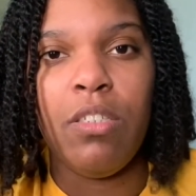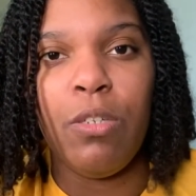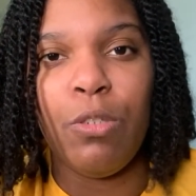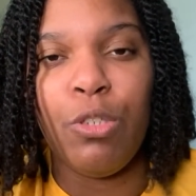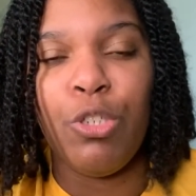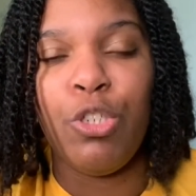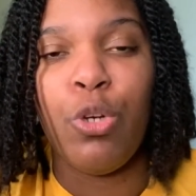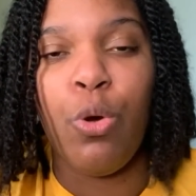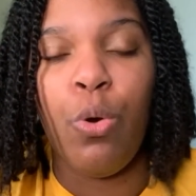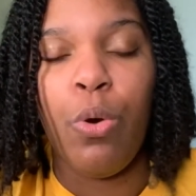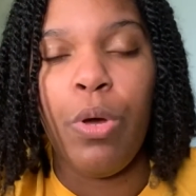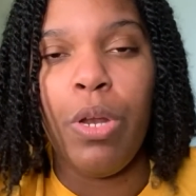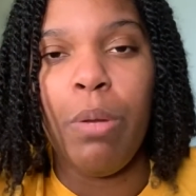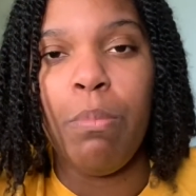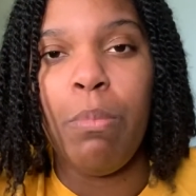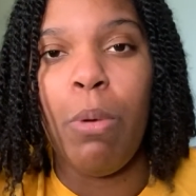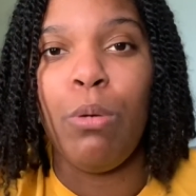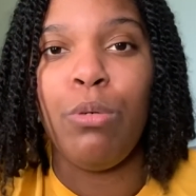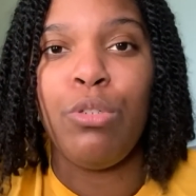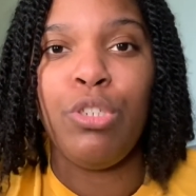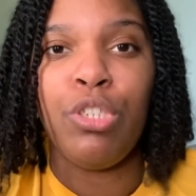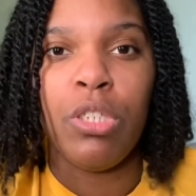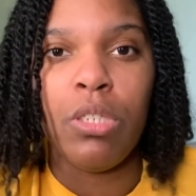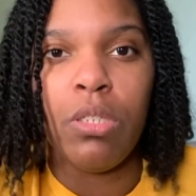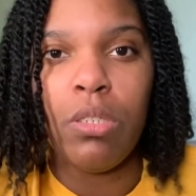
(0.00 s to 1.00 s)
showing
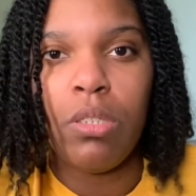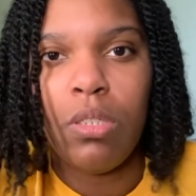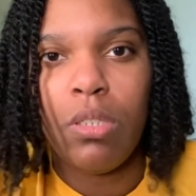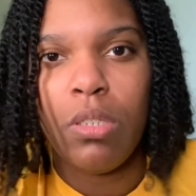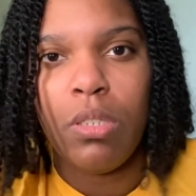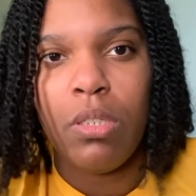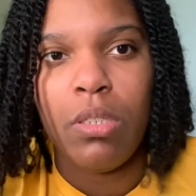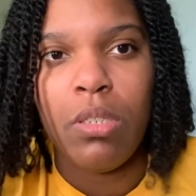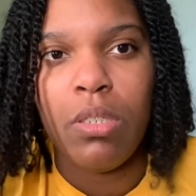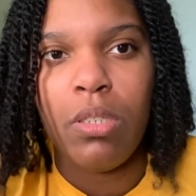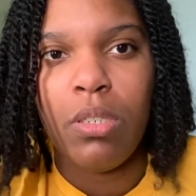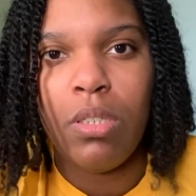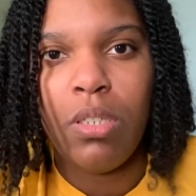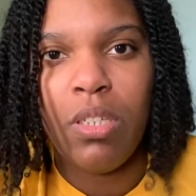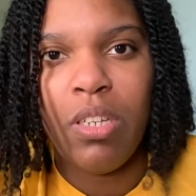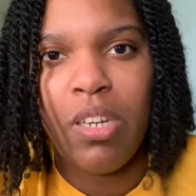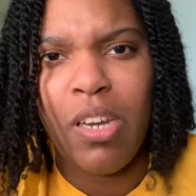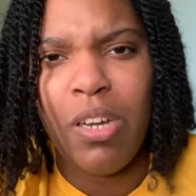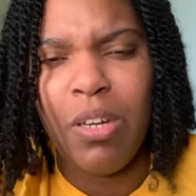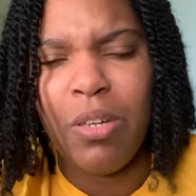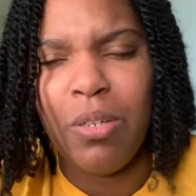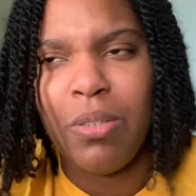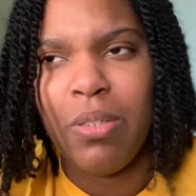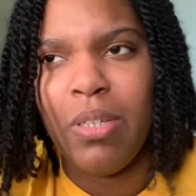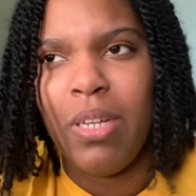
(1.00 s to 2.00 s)
emotion,
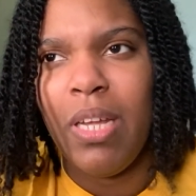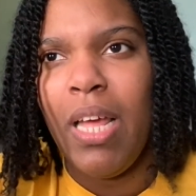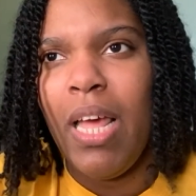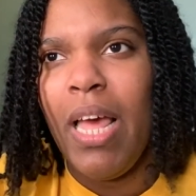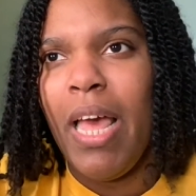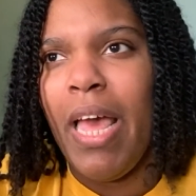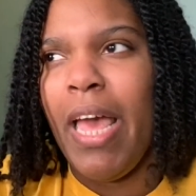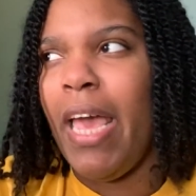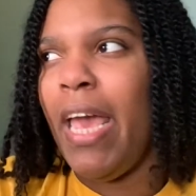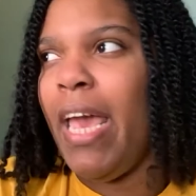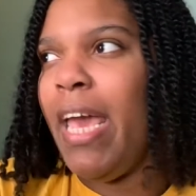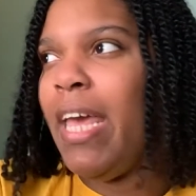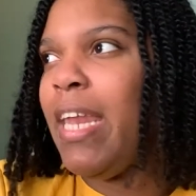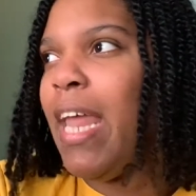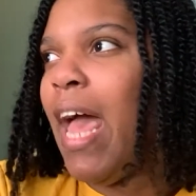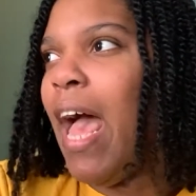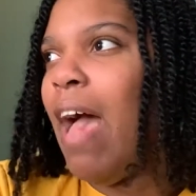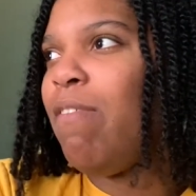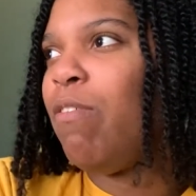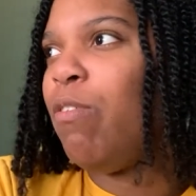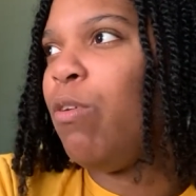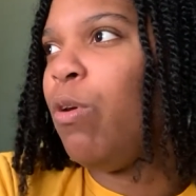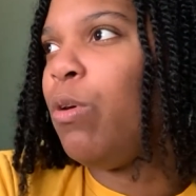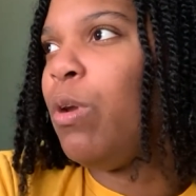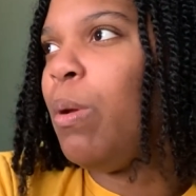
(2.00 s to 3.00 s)
and
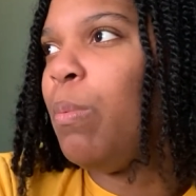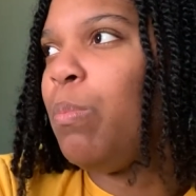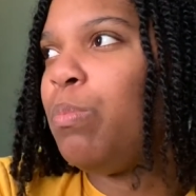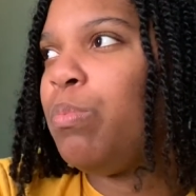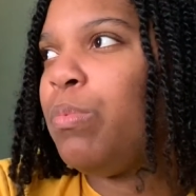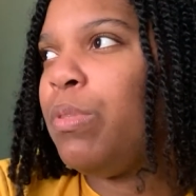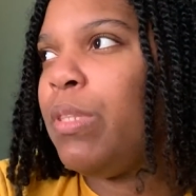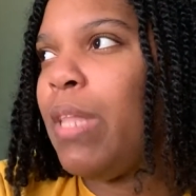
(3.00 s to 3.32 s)
I've grown